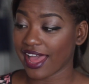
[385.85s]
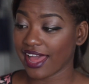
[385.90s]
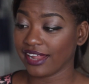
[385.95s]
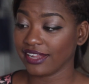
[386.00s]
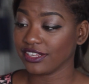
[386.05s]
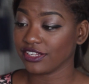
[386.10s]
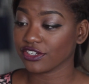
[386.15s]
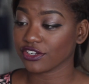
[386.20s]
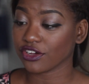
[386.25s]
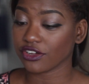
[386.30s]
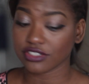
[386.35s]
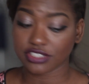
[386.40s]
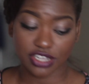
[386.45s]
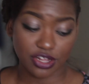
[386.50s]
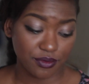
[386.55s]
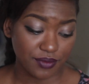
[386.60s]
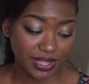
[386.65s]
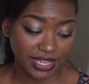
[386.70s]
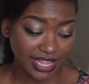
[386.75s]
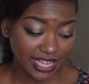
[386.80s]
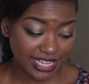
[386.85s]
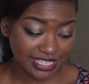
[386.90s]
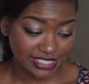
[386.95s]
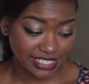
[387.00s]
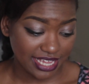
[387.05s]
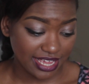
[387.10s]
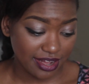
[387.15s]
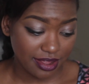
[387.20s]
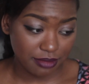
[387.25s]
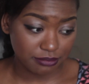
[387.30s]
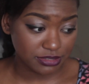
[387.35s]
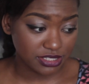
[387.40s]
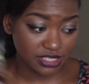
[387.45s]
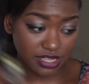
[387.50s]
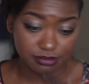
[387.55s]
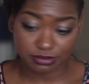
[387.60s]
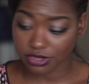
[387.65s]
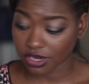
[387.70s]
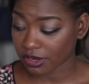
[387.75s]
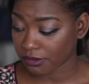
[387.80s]
A little goes a long way, like I said. I'm going to
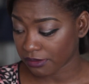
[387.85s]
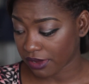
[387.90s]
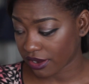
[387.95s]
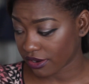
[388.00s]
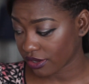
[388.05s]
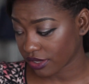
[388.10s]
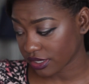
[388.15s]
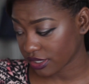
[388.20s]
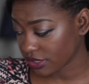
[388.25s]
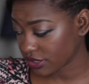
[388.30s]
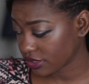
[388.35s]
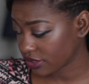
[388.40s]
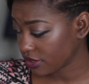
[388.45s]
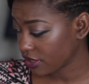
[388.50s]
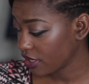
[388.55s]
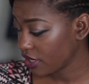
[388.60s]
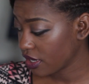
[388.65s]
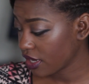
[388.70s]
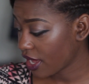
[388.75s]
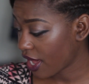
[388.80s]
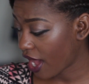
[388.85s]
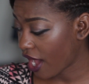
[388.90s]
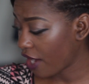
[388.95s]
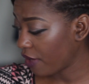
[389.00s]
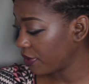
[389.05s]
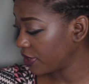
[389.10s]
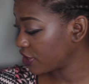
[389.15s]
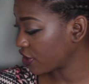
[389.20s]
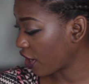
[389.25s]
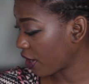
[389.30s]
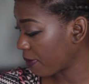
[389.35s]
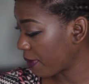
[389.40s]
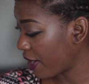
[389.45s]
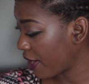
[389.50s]
stop talking about it because I always talk